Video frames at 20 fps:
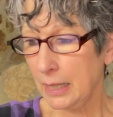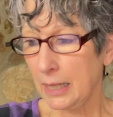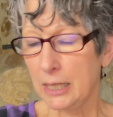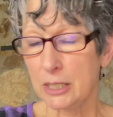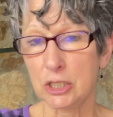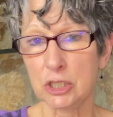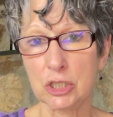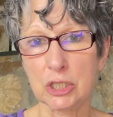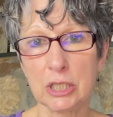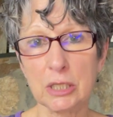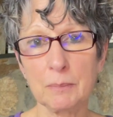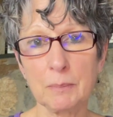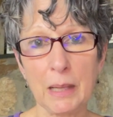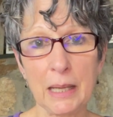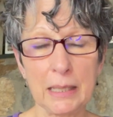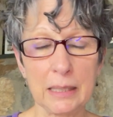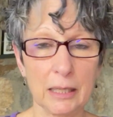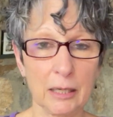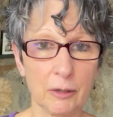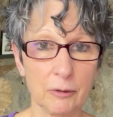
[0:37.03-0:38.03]
She
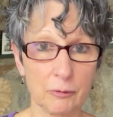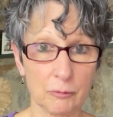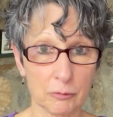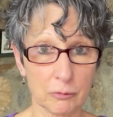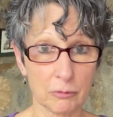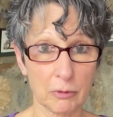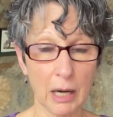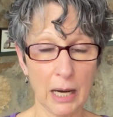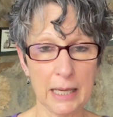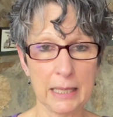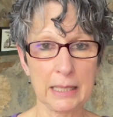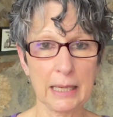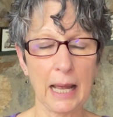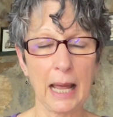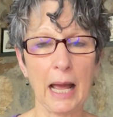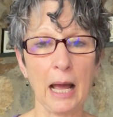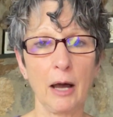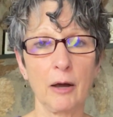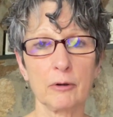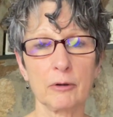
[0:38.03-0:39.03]
made it right
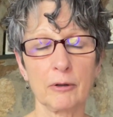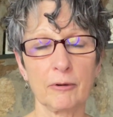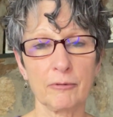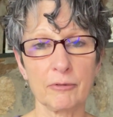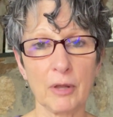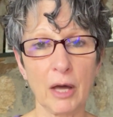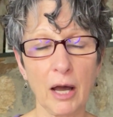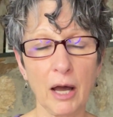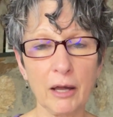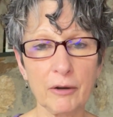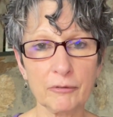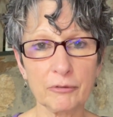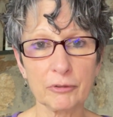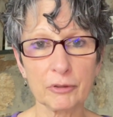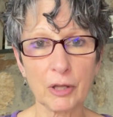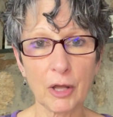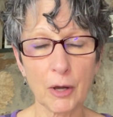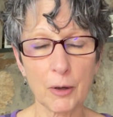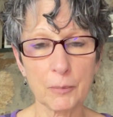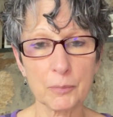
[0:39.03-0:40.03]
out of the
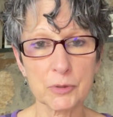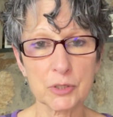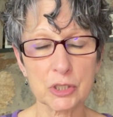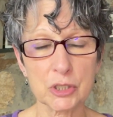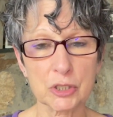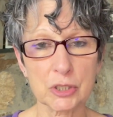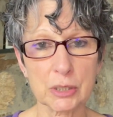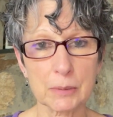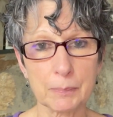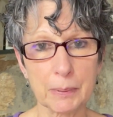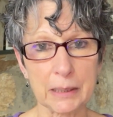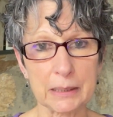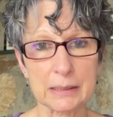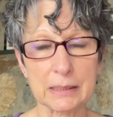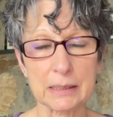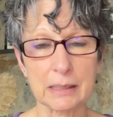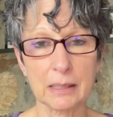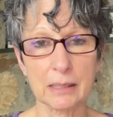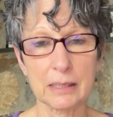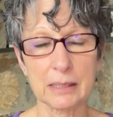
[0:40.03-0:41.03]
envelope. She just
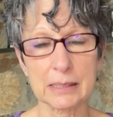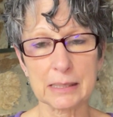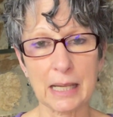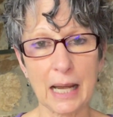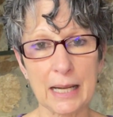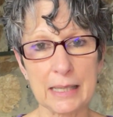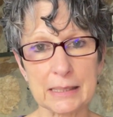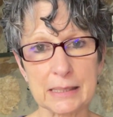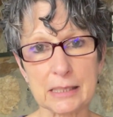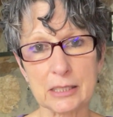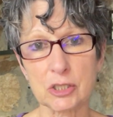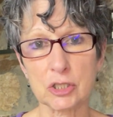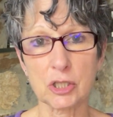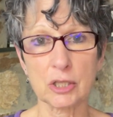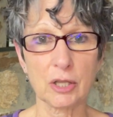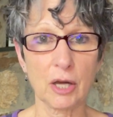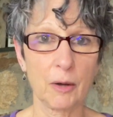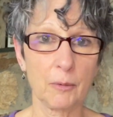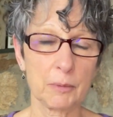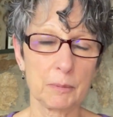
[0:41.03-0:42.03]
picked the size that she
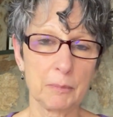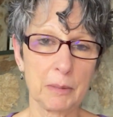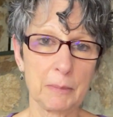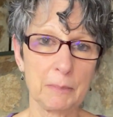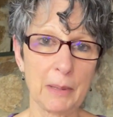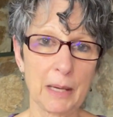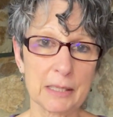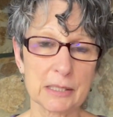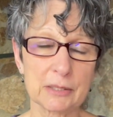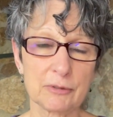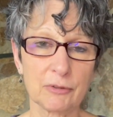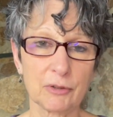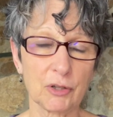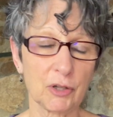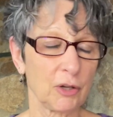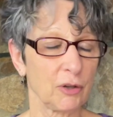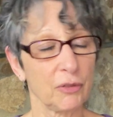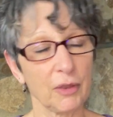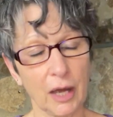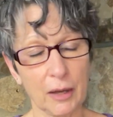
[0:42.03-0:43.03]
thought would be best for her
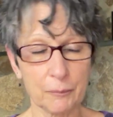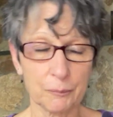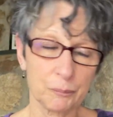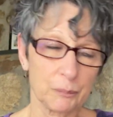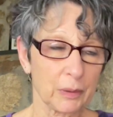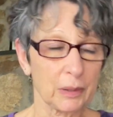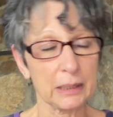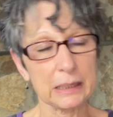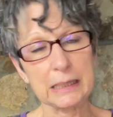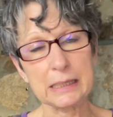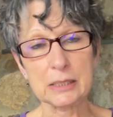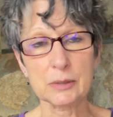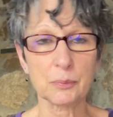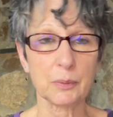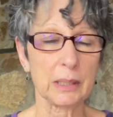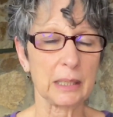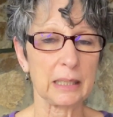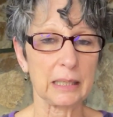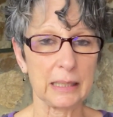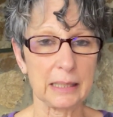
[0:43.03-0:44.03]
and thought it is
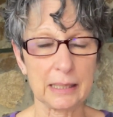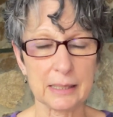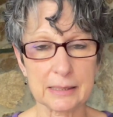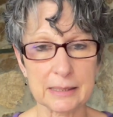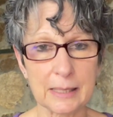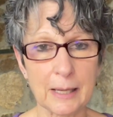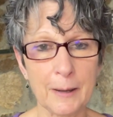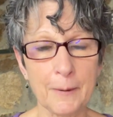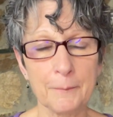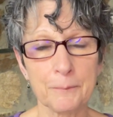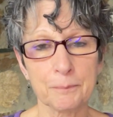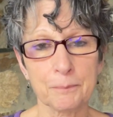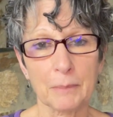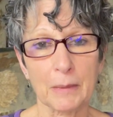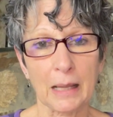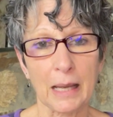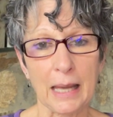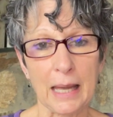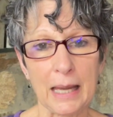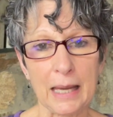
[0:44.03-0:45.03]
what it is.
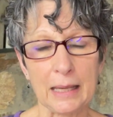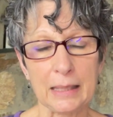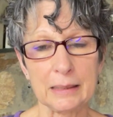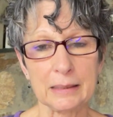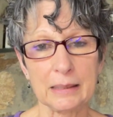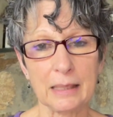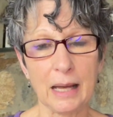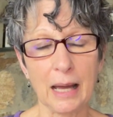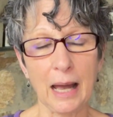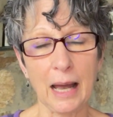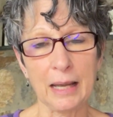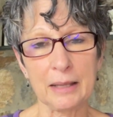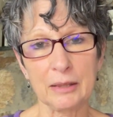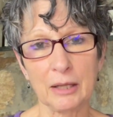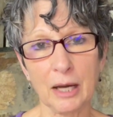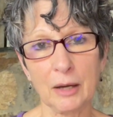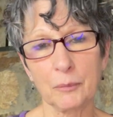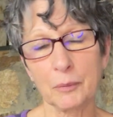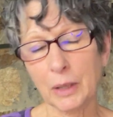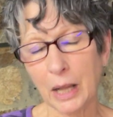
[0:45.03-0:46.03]
And I
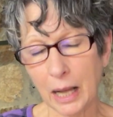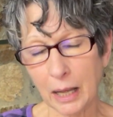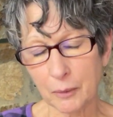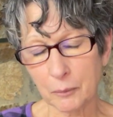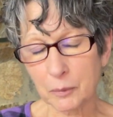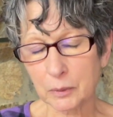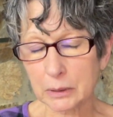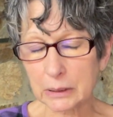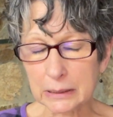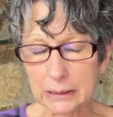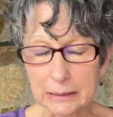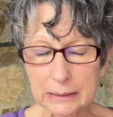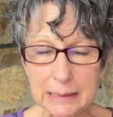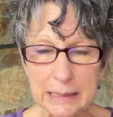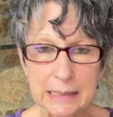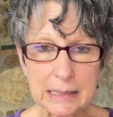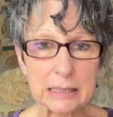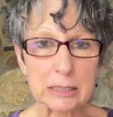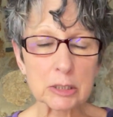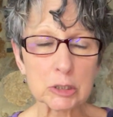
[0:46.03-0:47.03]
thought, well, I will at
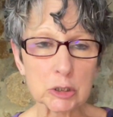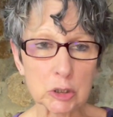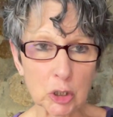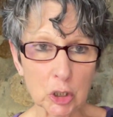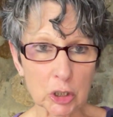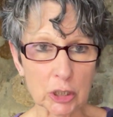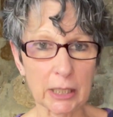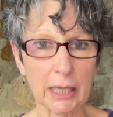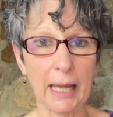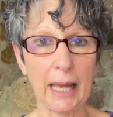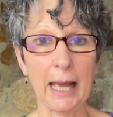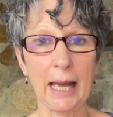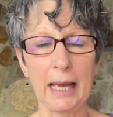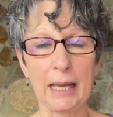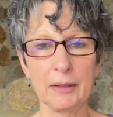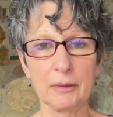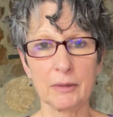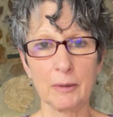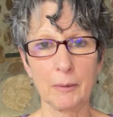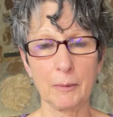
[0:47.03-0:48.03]
least look
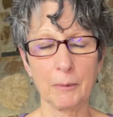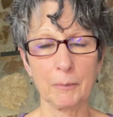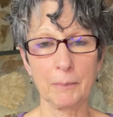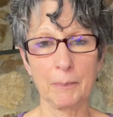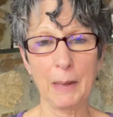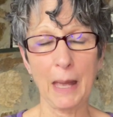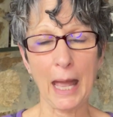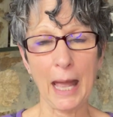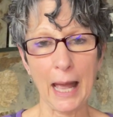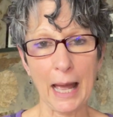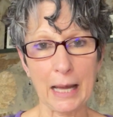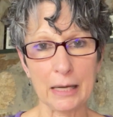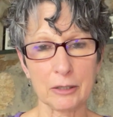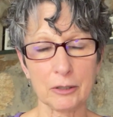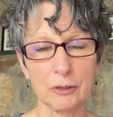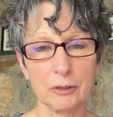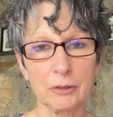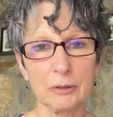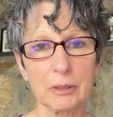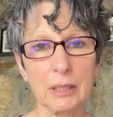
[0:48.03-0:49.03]
at the
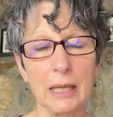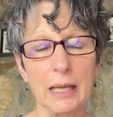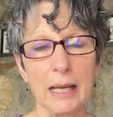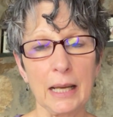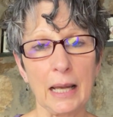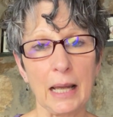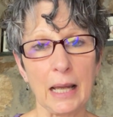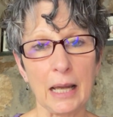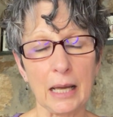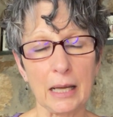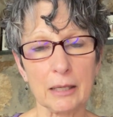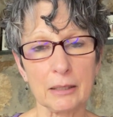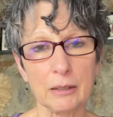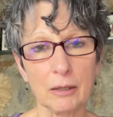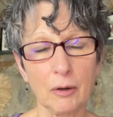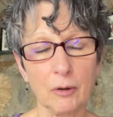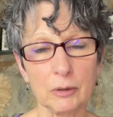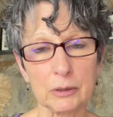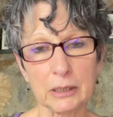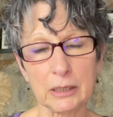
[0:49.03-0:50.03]
pattern and
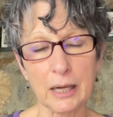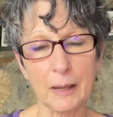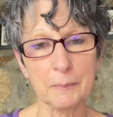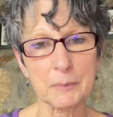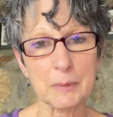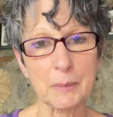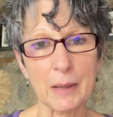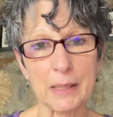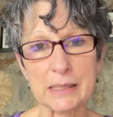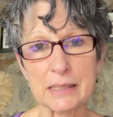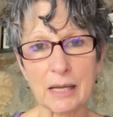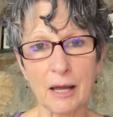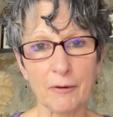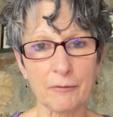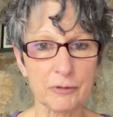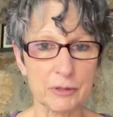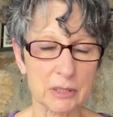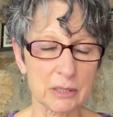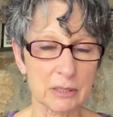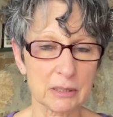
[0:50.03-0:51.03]
hold it up to myself
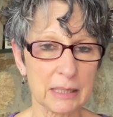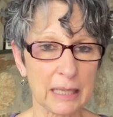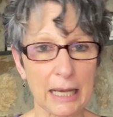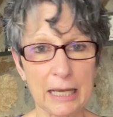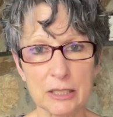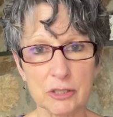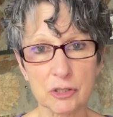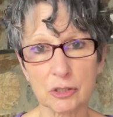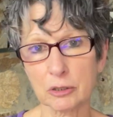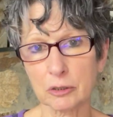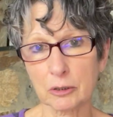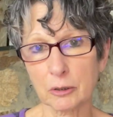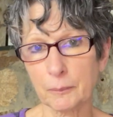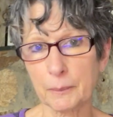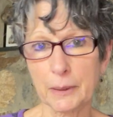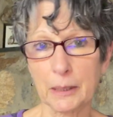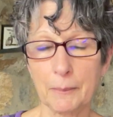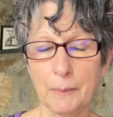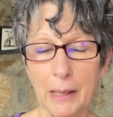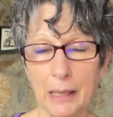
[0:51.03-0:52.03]
and gauge a little
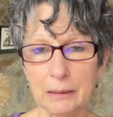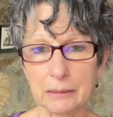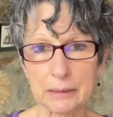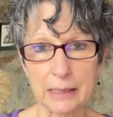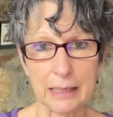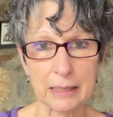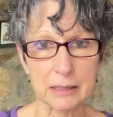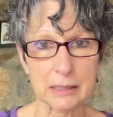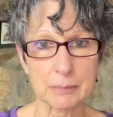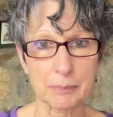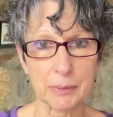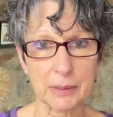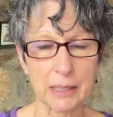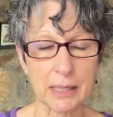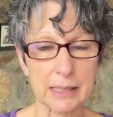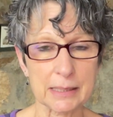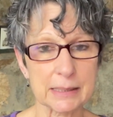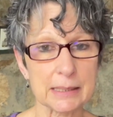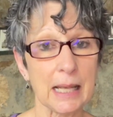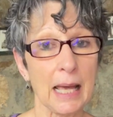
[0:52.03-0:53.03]
bit about lengths,
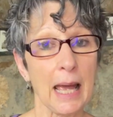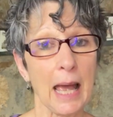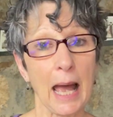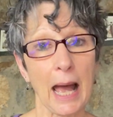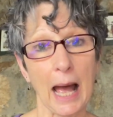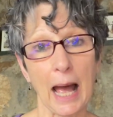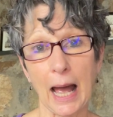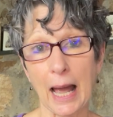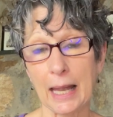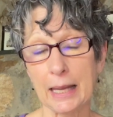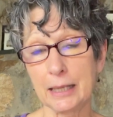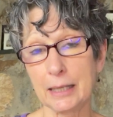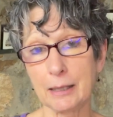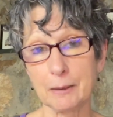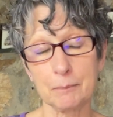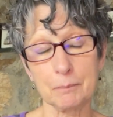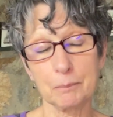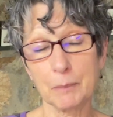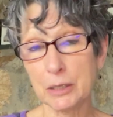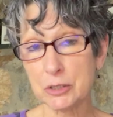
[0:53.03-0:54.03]
because I
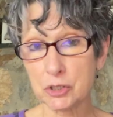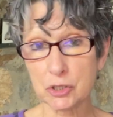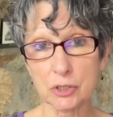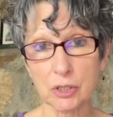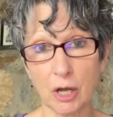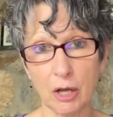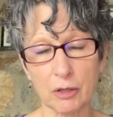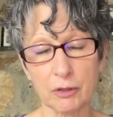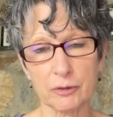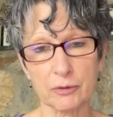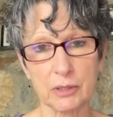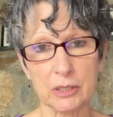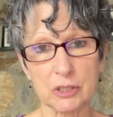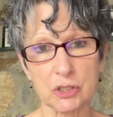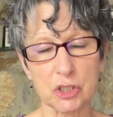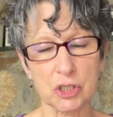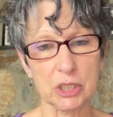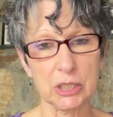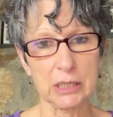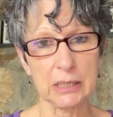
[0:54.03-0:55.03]
am much taller than
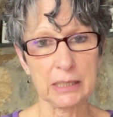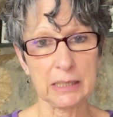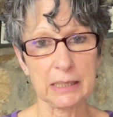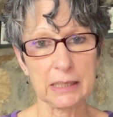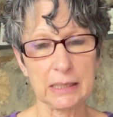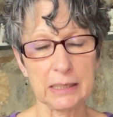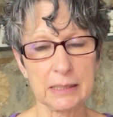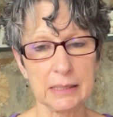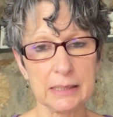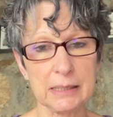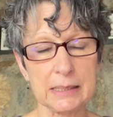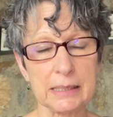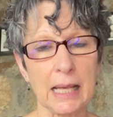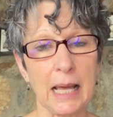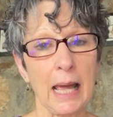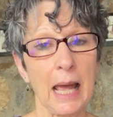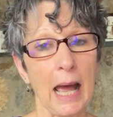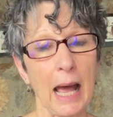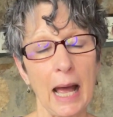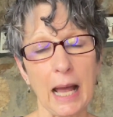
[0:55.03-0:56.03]
she is.
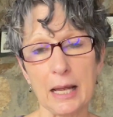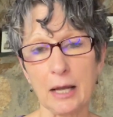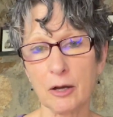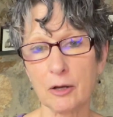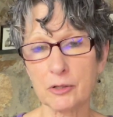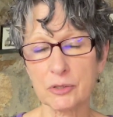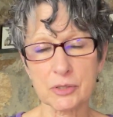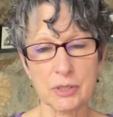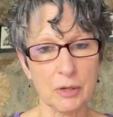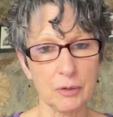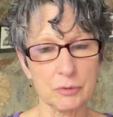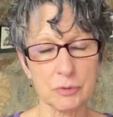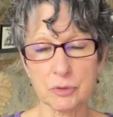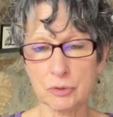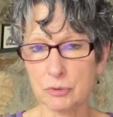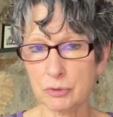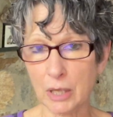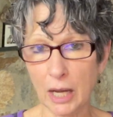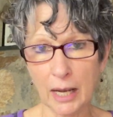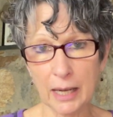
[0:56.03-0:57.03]
I also do
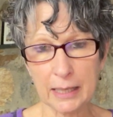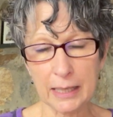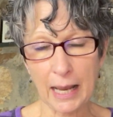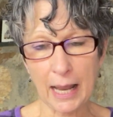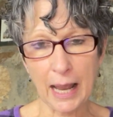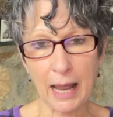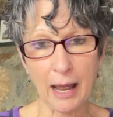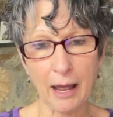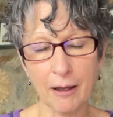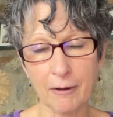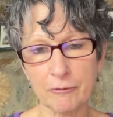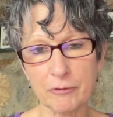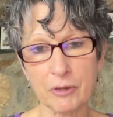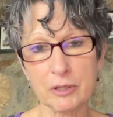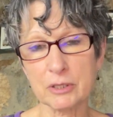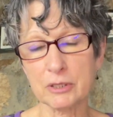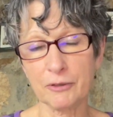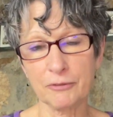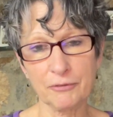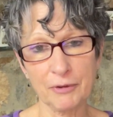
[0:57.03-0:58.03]
not have the
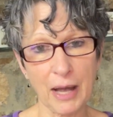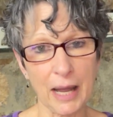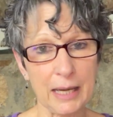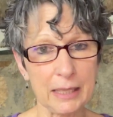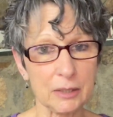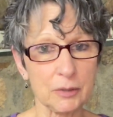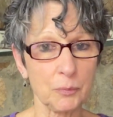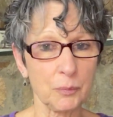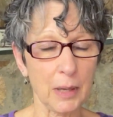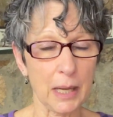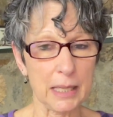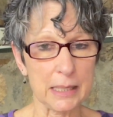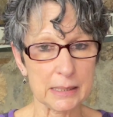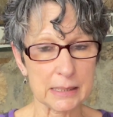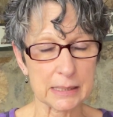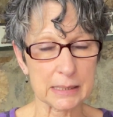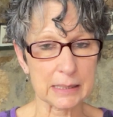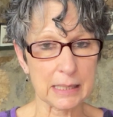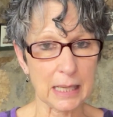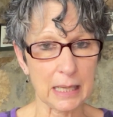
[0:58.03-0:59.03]
defined
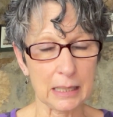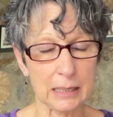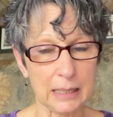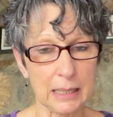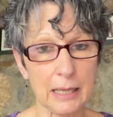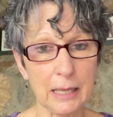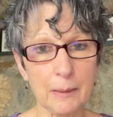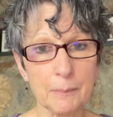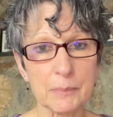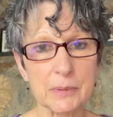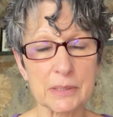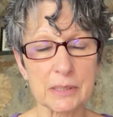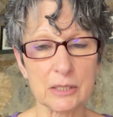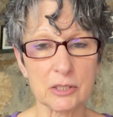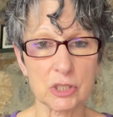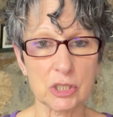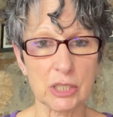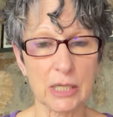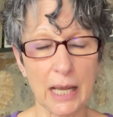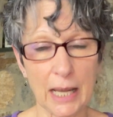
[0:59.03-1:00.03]
waist and hips that
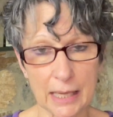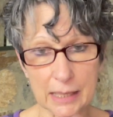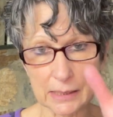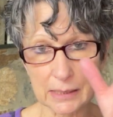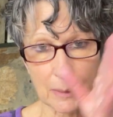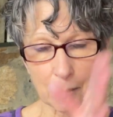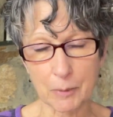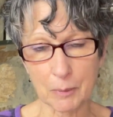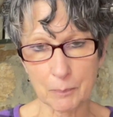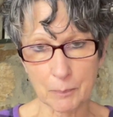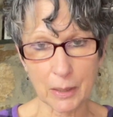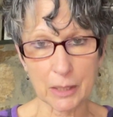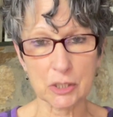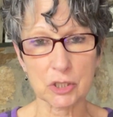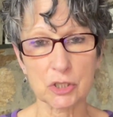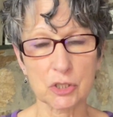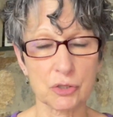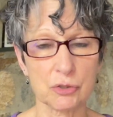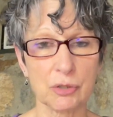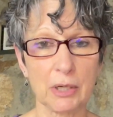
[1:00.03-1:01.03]
she has. I'm a much
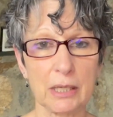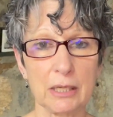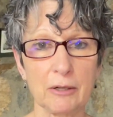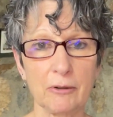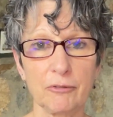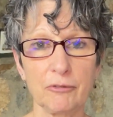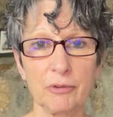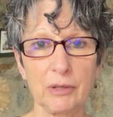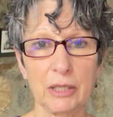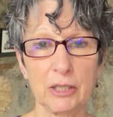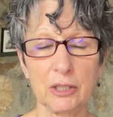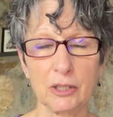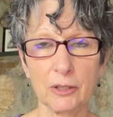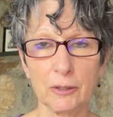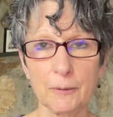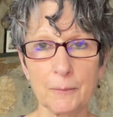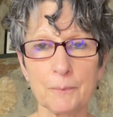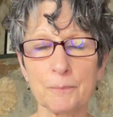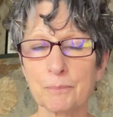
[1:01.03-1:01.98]
straighter figure.